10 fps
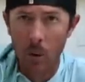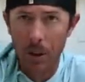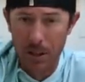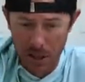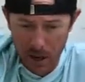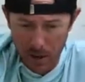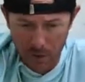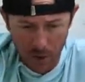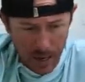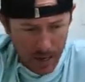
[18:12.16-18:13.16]
with standard
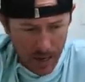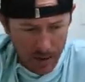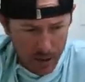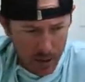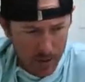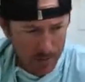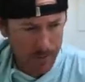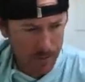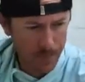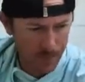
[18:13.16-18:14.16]
fillet knives.
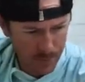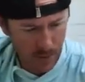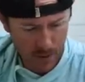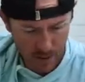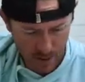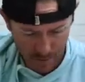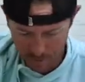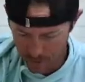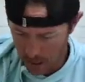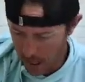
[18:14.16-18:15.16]

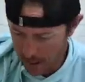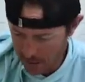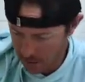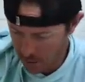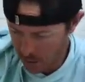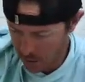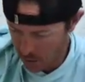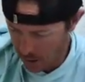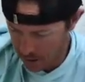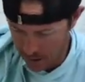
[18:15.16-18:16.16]
Flies, they're so
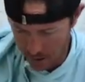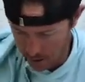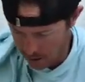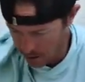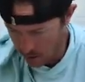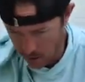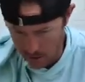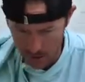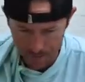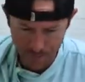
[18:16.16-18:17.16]
attracted to this thing, it's
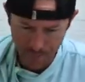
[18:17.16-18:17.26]
crazy.